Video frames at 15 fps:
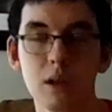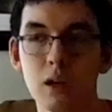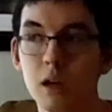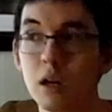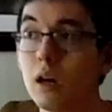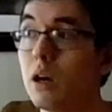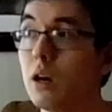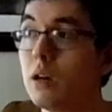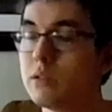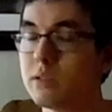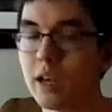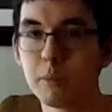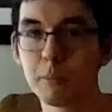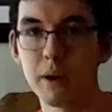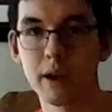a
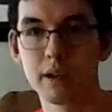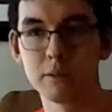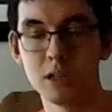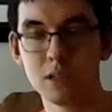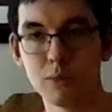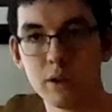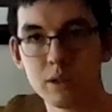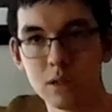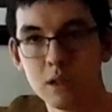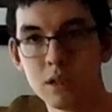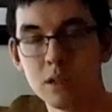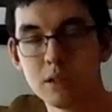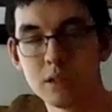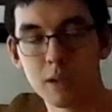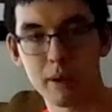take back situation,
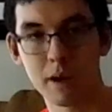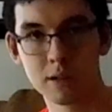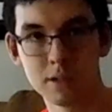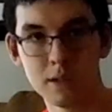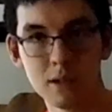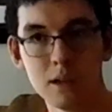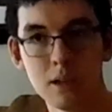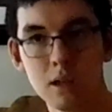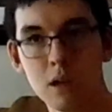take back seat.